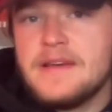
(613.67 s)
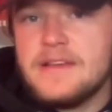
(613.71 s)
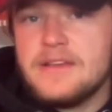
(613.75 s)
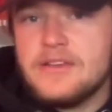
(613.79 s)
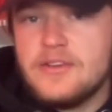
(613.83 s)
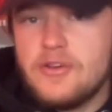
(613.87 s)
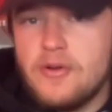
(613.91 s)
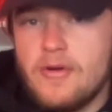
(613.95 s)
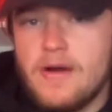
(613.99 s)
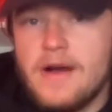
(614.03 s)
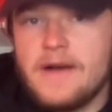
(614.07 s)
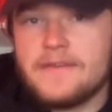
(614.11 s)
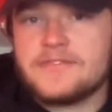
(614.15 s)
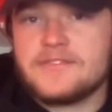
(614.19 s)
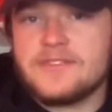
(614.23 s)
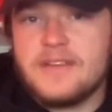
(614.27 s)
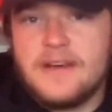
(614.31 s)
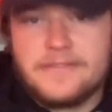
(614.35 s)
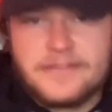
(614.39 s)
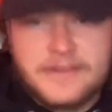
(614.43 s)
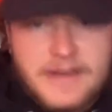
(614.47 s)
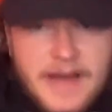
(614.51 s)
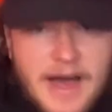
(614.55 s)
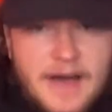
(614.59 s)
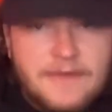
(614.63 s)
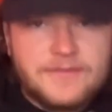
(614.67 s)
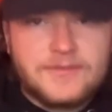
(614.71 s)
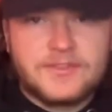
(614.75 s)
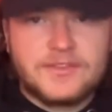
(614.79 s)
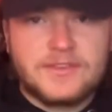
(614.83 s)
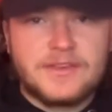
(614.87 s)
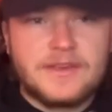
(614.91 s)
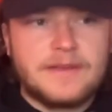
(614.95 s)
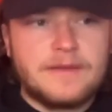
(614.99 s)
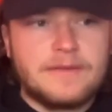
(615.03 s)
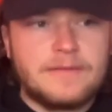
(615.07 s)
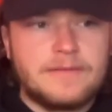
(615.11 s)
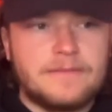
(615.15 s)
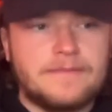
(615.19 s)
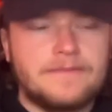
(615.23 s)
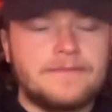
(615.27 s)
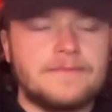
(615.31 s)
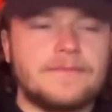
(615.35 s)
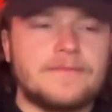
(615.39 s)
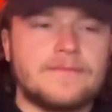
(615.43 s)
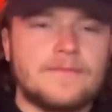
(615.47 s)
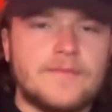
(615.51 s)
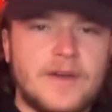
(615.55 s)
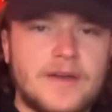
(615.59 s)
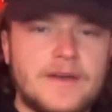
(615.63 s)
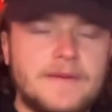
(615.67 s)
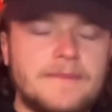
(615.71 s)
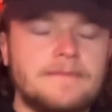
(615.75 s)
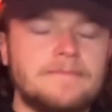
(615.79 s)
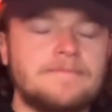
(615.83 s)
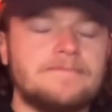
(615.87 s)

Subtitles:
Yurov Slavkovsky, right?